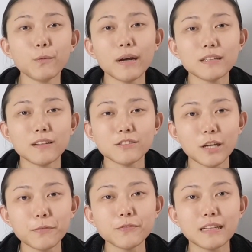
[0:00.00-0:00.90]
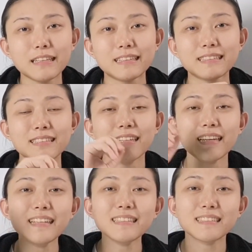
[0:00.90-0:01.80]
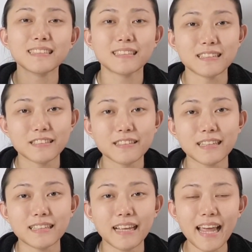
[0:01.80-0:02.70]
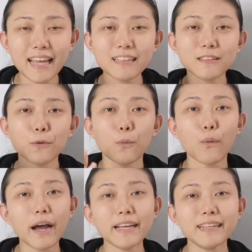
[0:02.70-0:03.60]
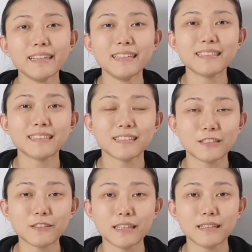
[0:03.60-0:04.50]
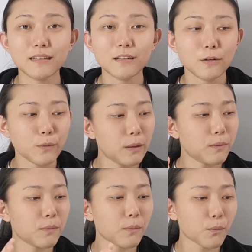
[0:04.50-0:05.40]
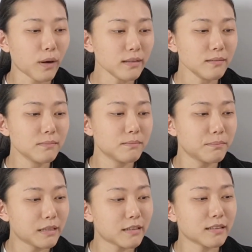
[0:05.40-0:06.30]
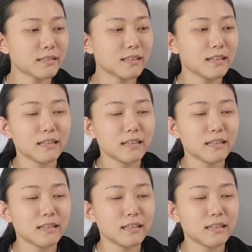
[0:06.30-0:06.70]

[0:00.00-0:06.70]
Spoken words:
1 on top of the list is the screen. And why is the screen? Well, one, because